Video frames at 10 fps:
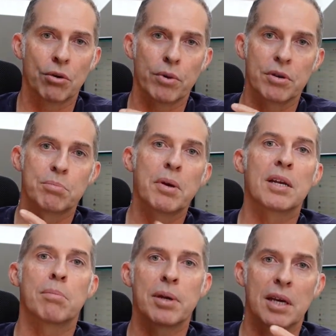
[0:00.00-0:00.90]
whereas
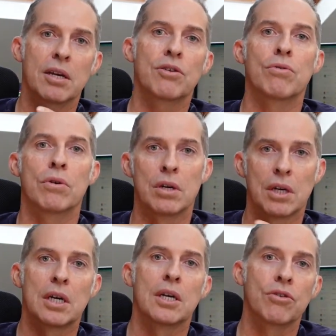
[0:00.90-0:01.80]
peer-to-peer
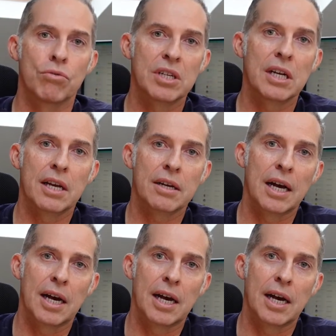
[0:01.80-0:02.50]
you're dealing